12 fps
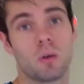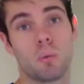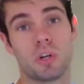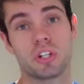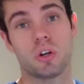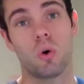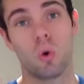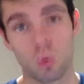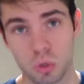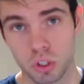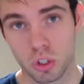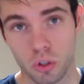which
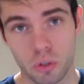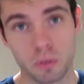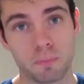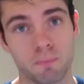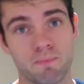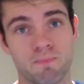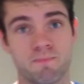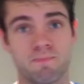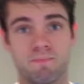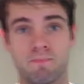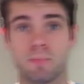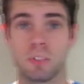also
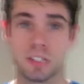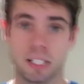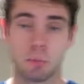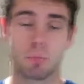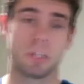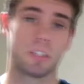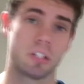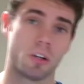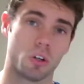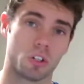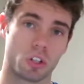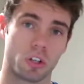depletes the
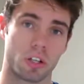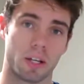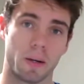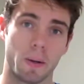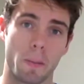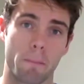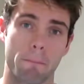ozone layer.